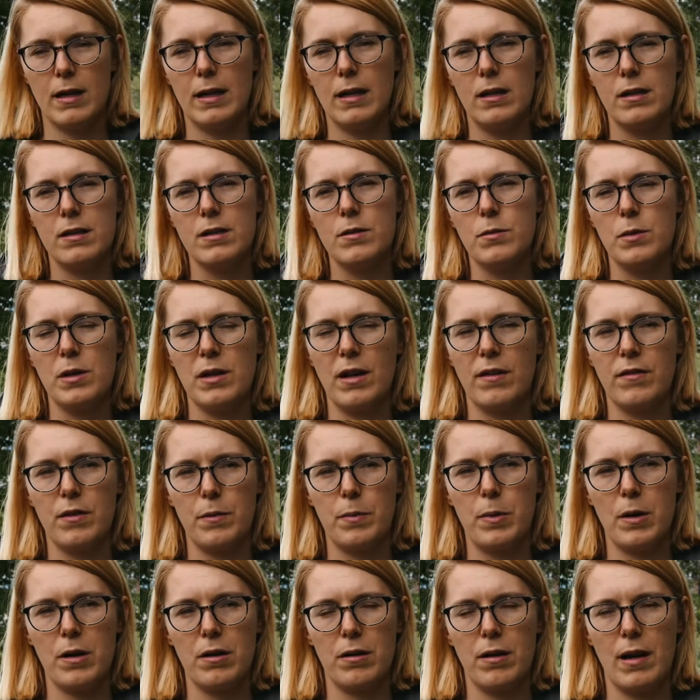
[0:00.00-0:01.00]
In London, we have a
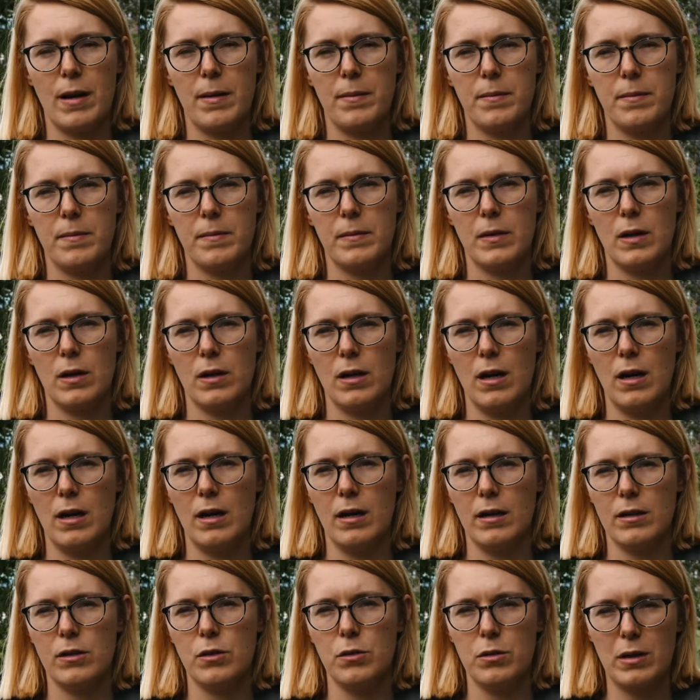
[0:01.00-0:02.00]
program
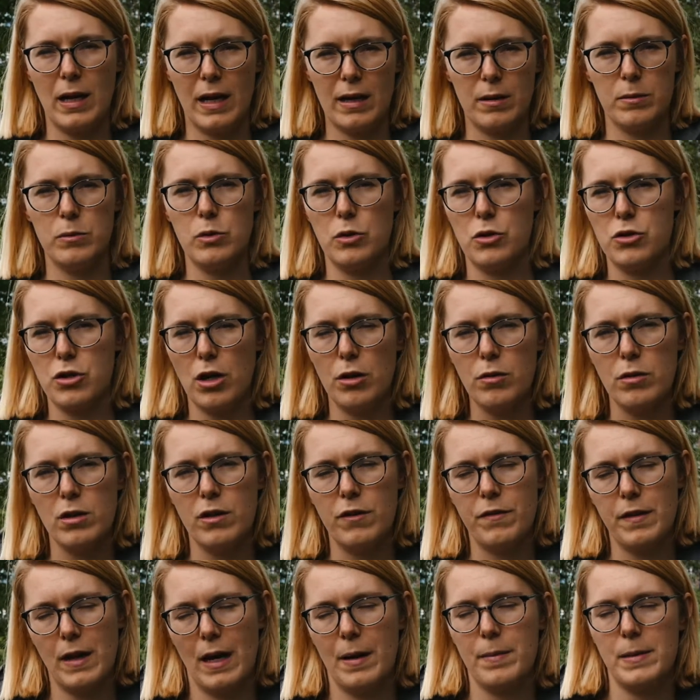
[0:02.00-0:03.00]
uh, called Animal Show
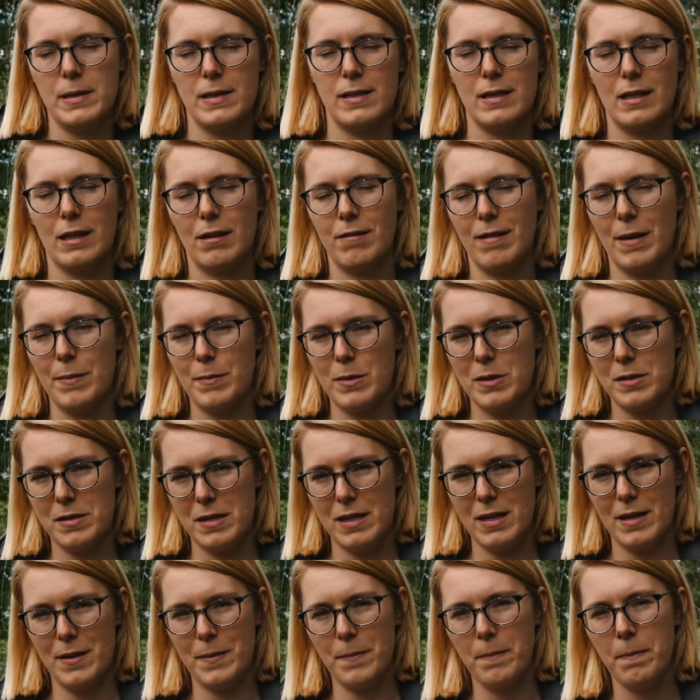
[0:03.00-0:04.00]
Off. It happens at the Grant
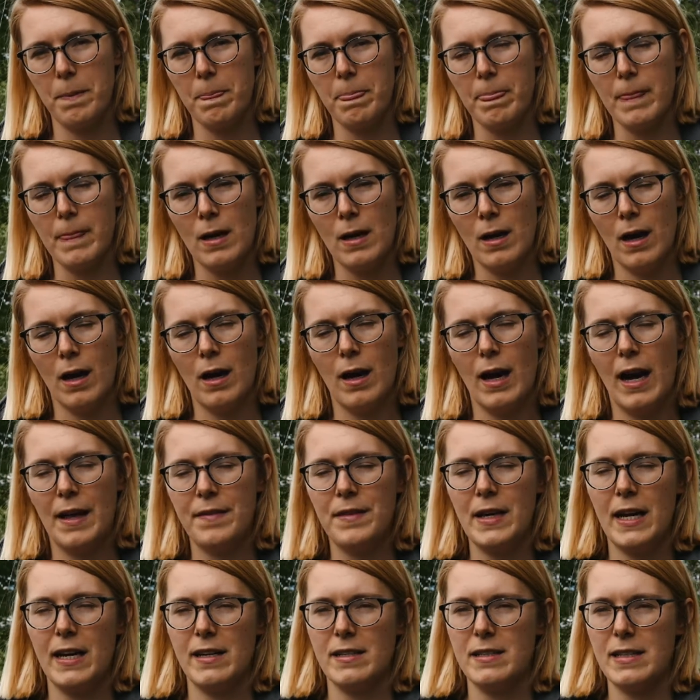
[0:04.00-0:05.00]
Museum, uh, and
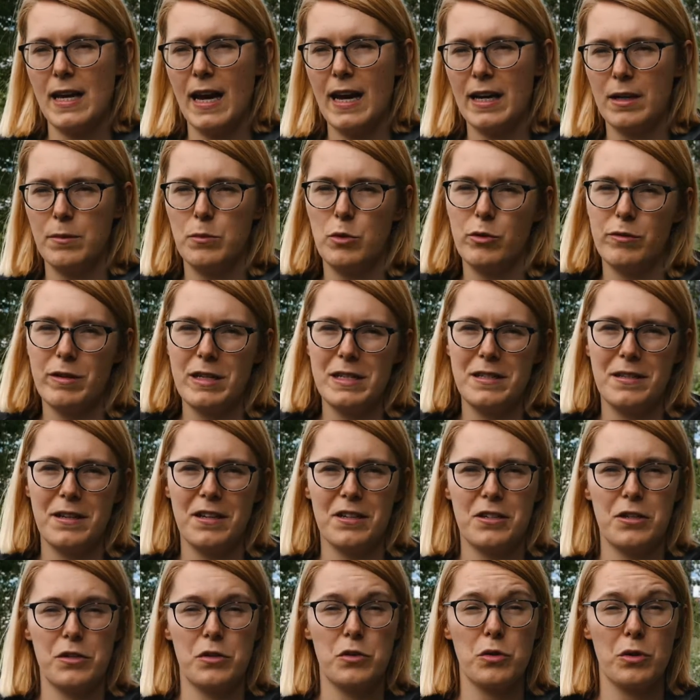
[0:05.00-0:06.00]
that's animal
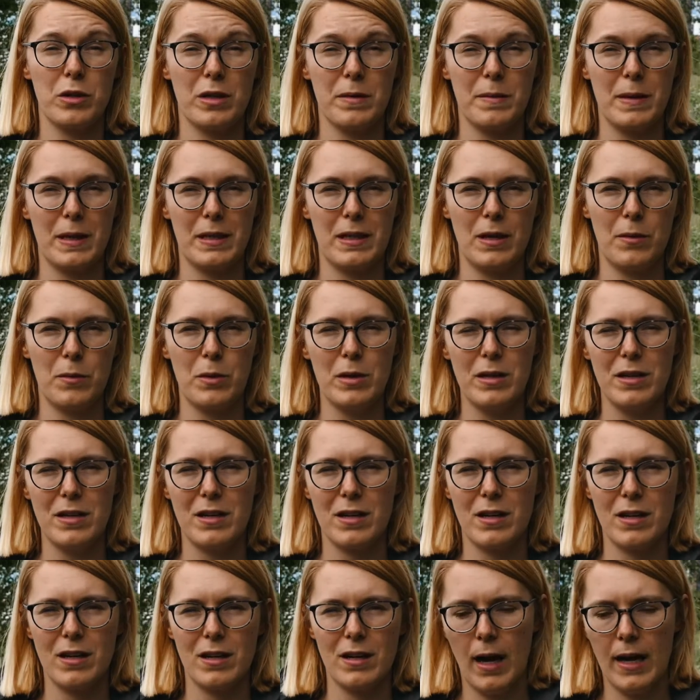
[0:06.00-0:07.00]
researchers talking about their work.